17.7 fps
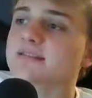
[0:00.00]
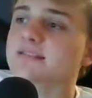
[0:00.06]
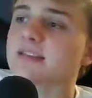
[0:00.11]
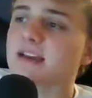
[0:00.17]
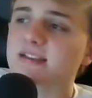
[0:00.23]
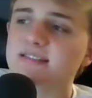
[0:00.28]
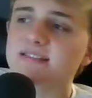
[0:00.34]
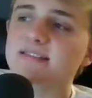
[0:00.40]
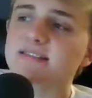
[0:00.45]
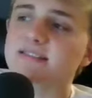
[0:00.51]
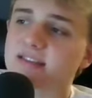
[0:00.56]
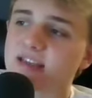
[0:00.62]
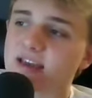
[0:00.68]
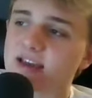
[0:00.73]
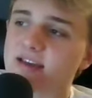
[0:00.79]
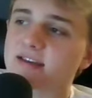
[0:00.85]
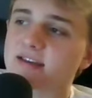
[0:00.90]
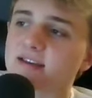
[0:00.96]
Texas
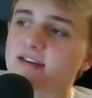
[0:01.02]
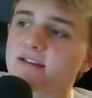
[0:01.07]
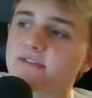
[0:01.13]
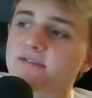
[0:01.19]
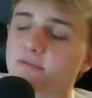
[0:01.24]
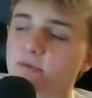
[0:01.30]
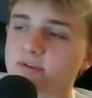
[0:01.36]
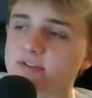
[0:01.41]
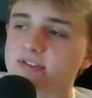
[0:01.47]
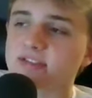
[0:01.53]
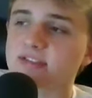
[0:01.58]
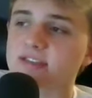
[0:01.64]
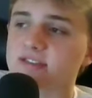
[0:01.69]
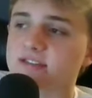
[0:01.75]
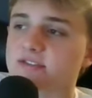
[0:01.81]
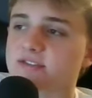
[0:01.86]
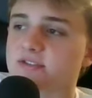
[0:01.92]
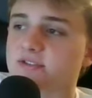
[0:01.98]
Tech 14
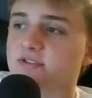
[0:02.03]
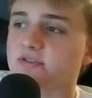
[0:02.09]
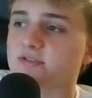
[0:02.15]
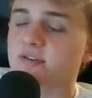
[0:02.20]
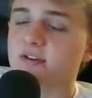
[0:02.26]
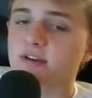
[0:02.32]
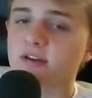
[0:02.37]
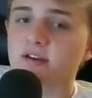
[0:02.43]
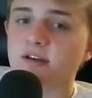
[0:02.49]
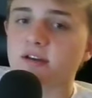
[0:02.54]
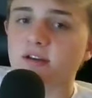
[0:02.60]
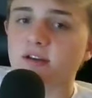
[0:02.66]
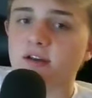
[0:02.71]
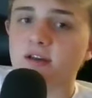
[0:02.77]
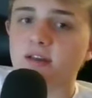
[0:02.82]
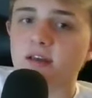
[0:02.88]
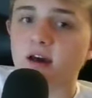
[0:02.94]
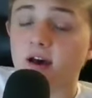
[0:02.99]
and 2,
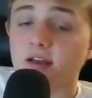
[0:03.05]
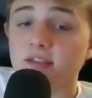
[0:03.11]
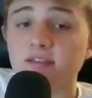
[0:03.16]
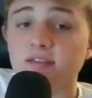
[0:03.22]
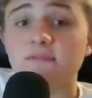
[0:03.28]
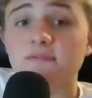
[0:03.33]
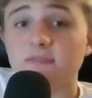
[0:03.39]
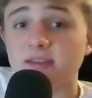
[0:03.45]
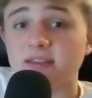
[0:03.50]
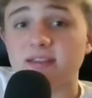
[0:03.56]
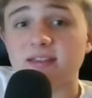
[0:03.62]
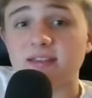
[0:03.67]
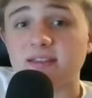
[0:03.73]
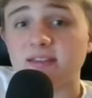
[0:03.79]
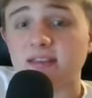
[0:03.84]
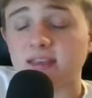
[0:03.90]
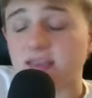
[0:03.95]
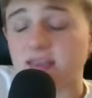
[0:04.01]
undefeated
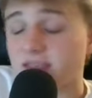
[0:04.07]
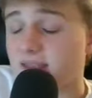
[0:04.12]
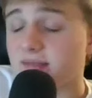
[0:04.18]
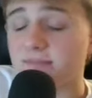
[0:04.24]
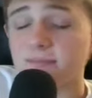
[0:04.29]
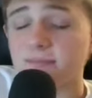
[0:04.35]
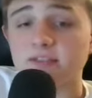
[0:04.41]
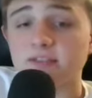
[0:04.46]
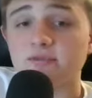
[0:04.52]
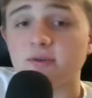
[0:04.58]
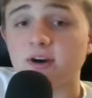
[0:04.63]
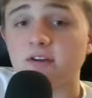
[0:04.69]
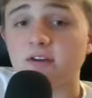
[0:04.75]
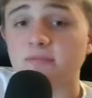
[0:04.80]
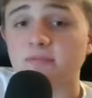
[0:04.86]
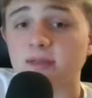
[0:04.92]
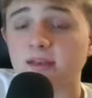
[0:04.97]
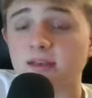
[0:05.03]
in Big
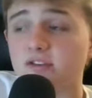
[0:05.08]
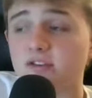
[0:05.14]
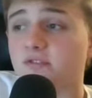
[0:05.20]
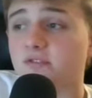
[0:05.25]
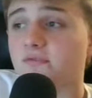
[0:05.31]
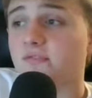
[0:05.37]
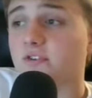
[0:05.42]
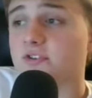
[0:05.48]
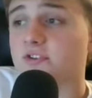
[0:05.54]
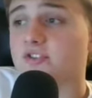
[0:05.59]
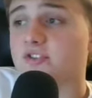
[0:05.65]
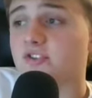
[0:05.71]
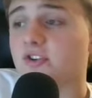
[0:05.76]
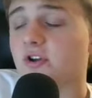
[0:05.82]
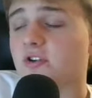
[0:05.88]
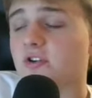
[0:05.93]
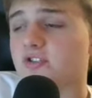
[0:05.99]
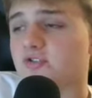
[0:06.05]
12 play their first year
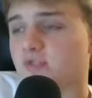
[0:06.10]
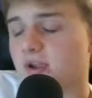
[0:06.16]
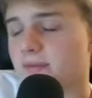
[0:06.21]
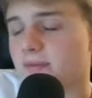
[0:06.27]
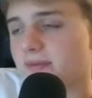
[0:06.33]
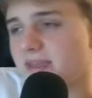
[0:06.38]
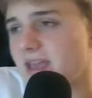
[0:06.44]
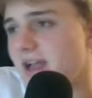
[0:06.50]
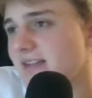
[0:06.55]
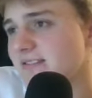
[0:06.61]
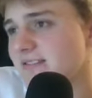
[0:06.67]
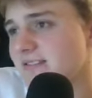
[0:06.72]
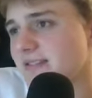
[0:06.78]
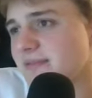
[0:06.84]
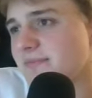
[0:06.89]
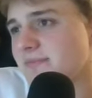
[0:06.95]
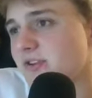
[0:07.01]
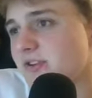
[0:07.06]
coach Grant
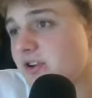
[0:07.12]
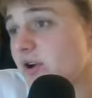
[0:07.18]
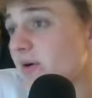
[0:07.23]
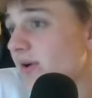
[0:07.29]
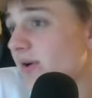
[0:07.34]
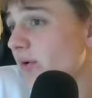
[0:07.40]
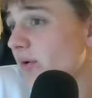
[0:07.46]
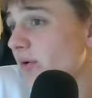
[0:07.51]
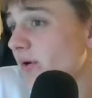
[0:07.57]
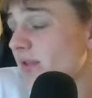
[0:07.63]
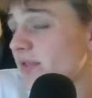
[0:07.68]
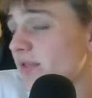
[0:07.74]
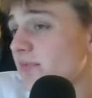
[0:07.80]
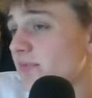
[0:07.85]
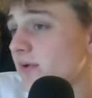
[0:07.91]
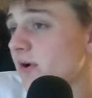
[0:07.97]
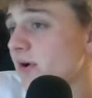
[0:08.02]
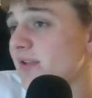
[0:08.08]
McCasland. They're going on
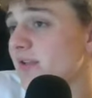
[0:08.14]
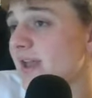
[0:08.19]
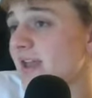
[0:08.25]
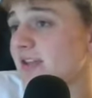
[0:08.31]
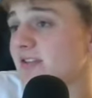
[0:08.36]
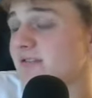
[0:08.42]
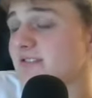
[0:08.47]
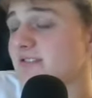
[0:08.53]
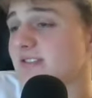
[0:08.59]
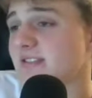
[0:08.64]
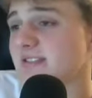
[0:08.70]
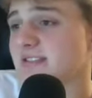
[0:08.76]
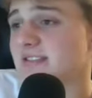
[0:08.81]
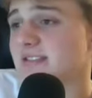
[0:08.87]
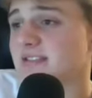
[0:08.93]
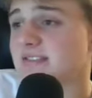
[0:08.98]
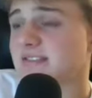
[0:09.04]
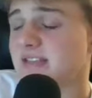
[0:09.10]
the road at Houston and
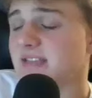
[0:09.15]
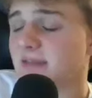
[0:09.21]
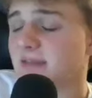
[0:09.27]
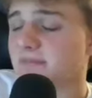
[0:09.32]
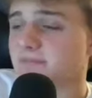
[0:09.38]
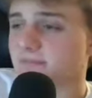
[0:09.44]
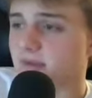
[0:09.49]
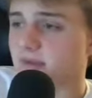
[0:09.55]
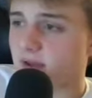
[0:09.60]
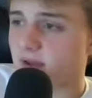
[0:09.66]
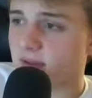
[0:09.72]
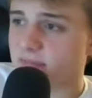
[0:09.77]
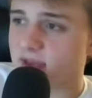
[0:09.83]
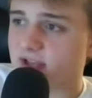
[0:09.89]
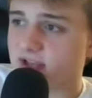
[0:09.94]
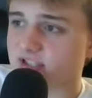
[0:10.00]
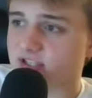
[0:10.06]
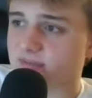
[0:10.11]
in state
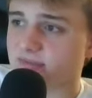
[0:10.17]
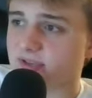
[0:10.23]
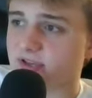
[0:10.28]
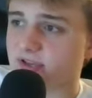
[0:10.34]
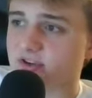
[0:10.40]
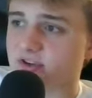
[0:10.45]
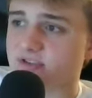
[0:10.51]
matchup here.